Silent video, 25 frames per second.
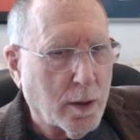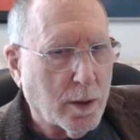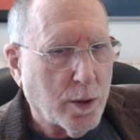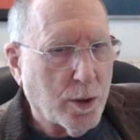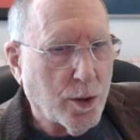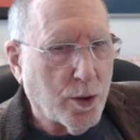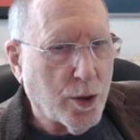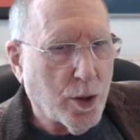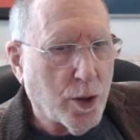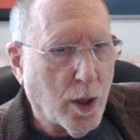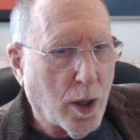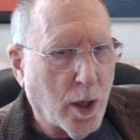
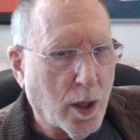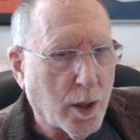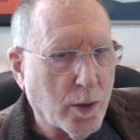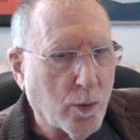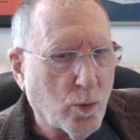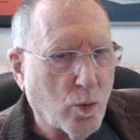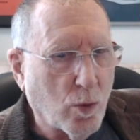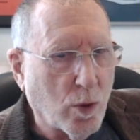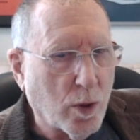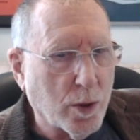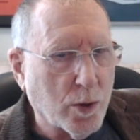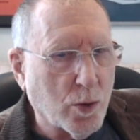John
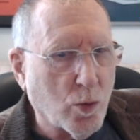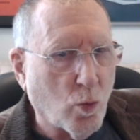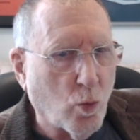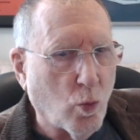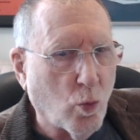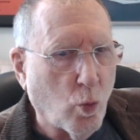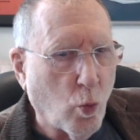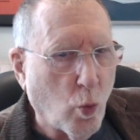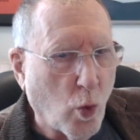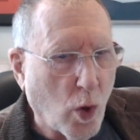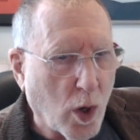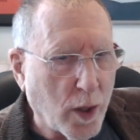was
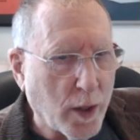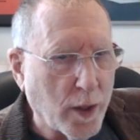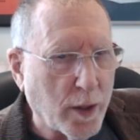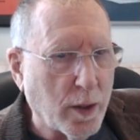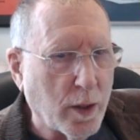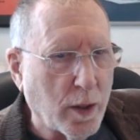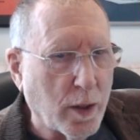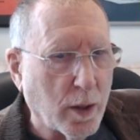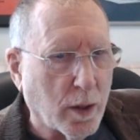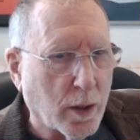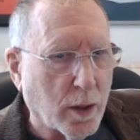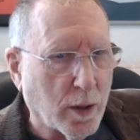
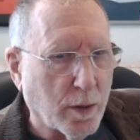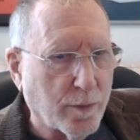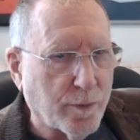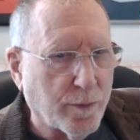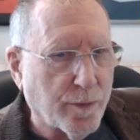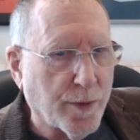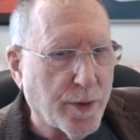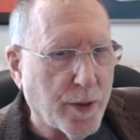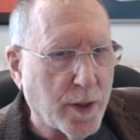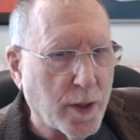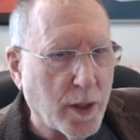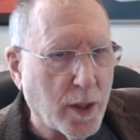one of
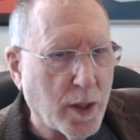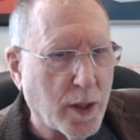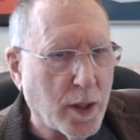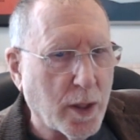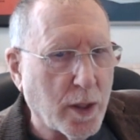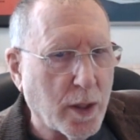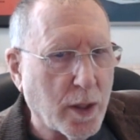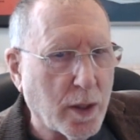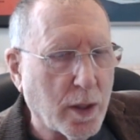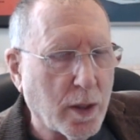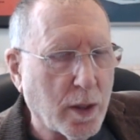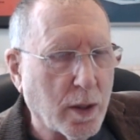
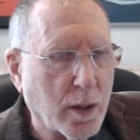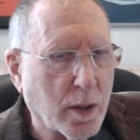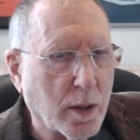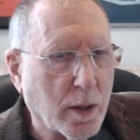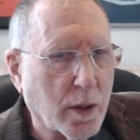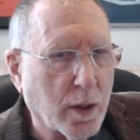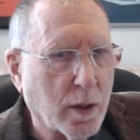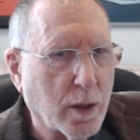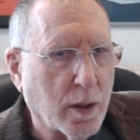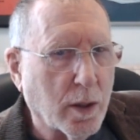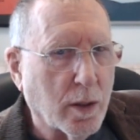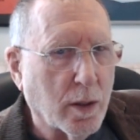the
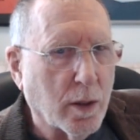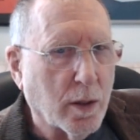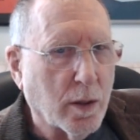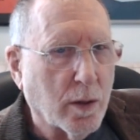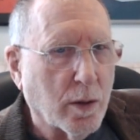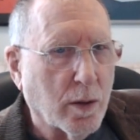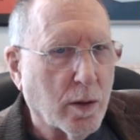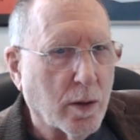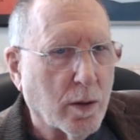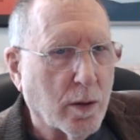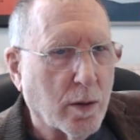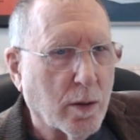
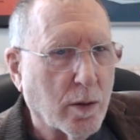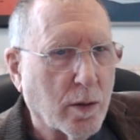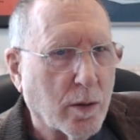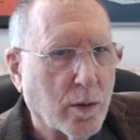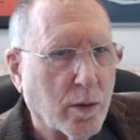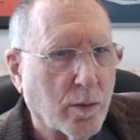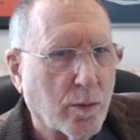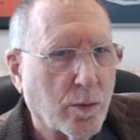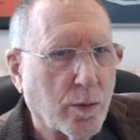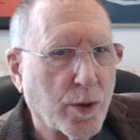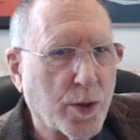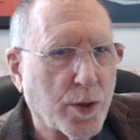
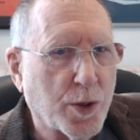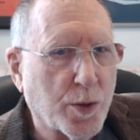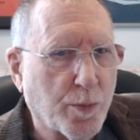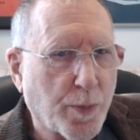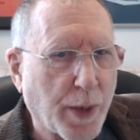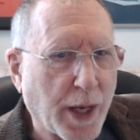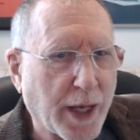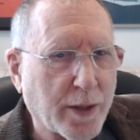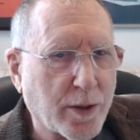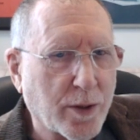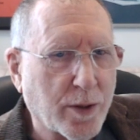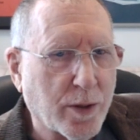
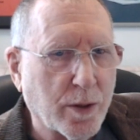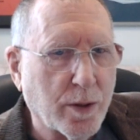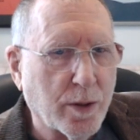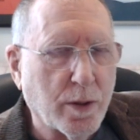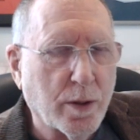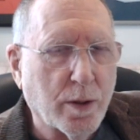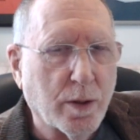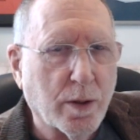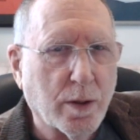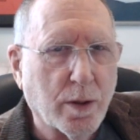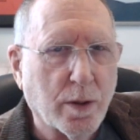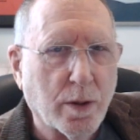respected
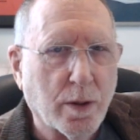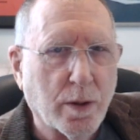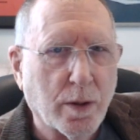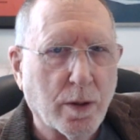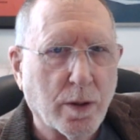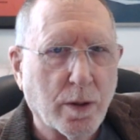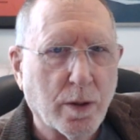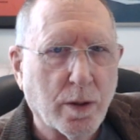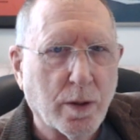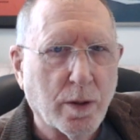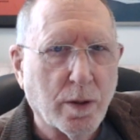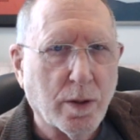
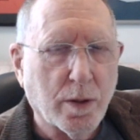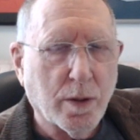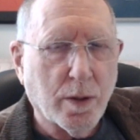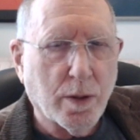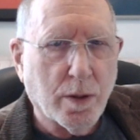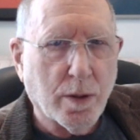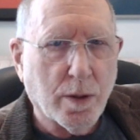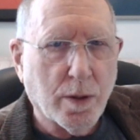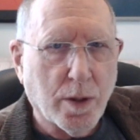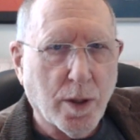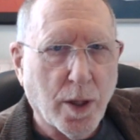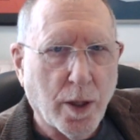
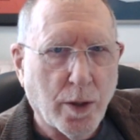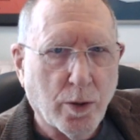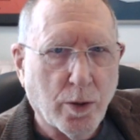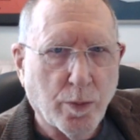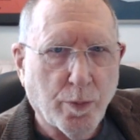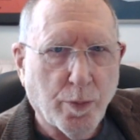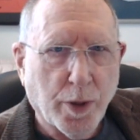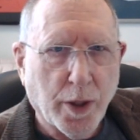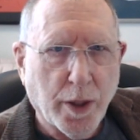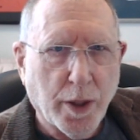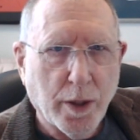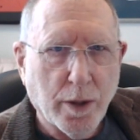tenor
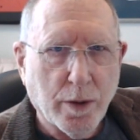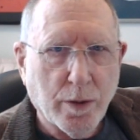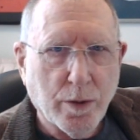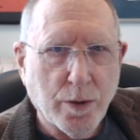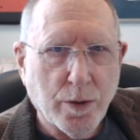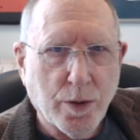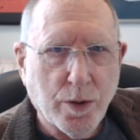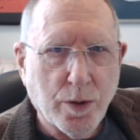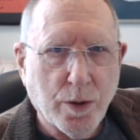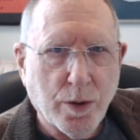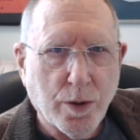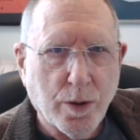
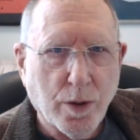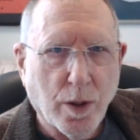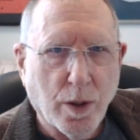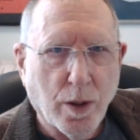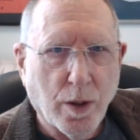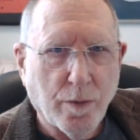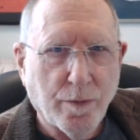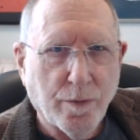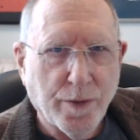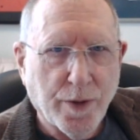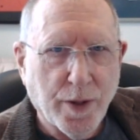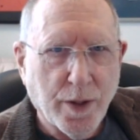players
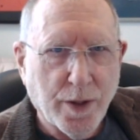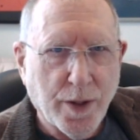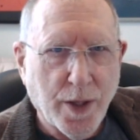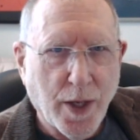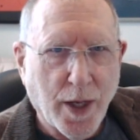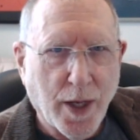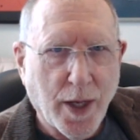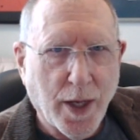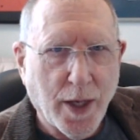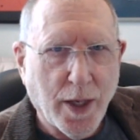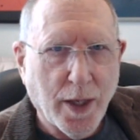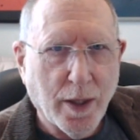of the
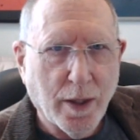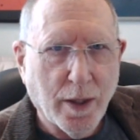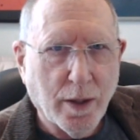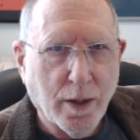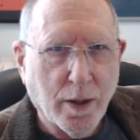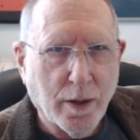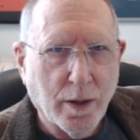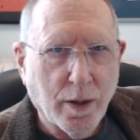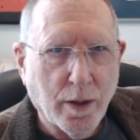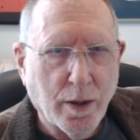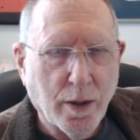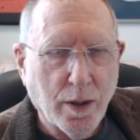day,
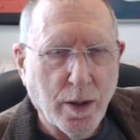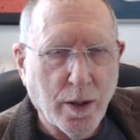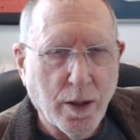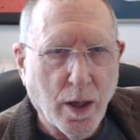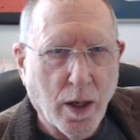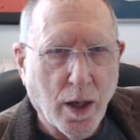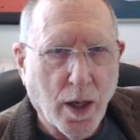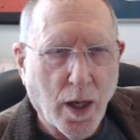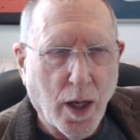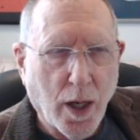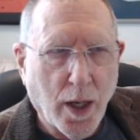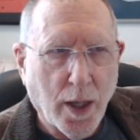
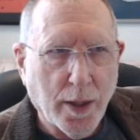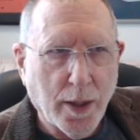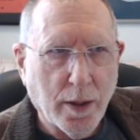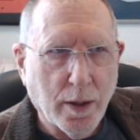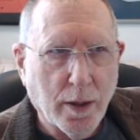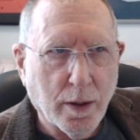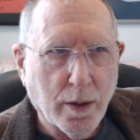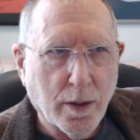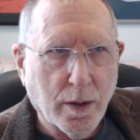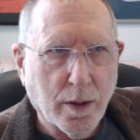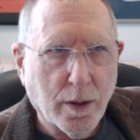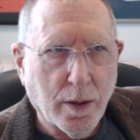not
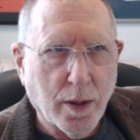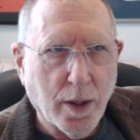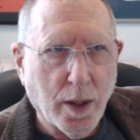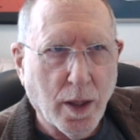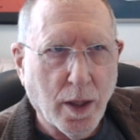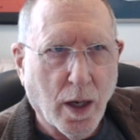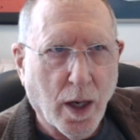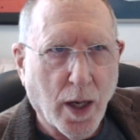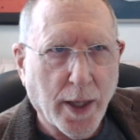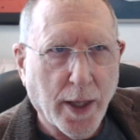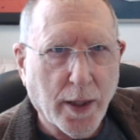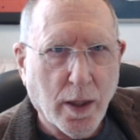the
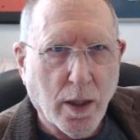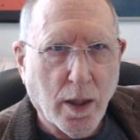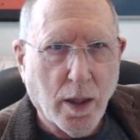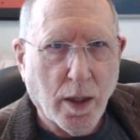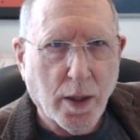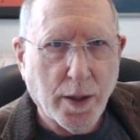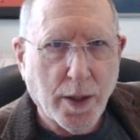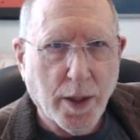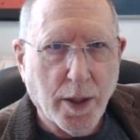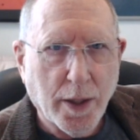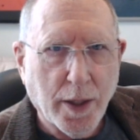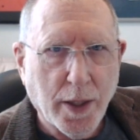
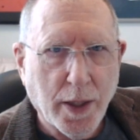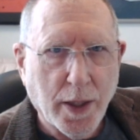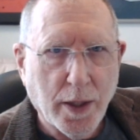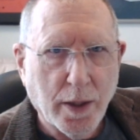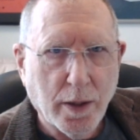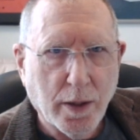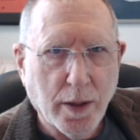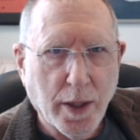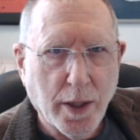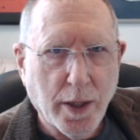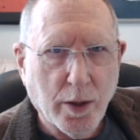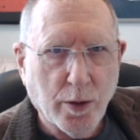icon that he
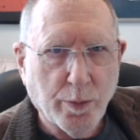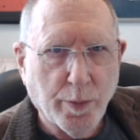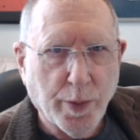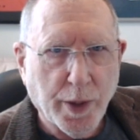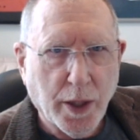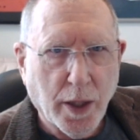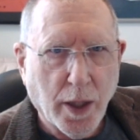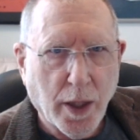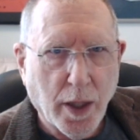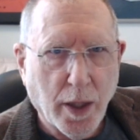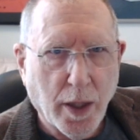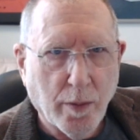later
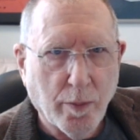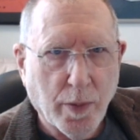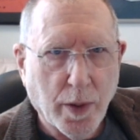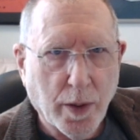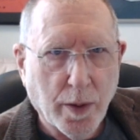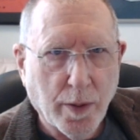became.